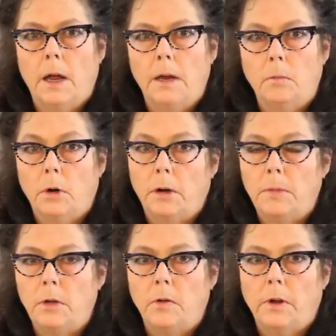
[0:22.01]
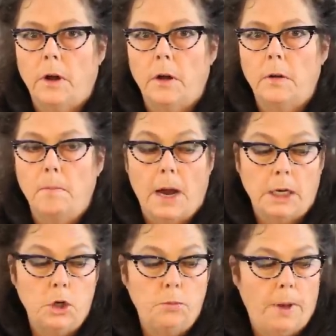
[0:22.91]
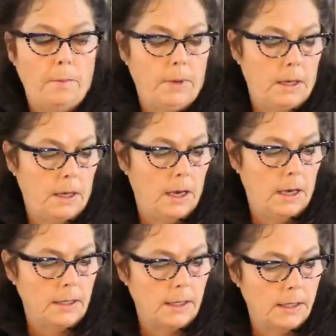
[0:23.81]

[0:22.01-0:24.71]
and we're going to be using our my new Pepe uh,